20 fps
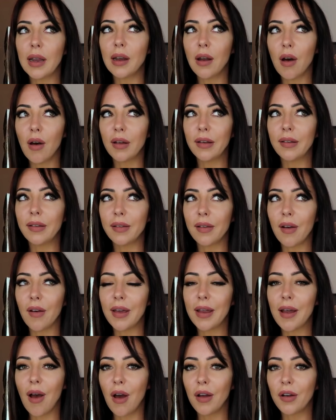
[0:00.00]
in
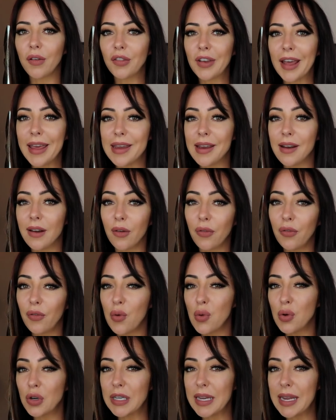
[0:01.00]
hindsight, I'd have taken a
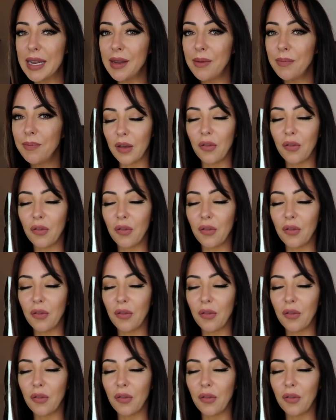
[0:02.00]
40.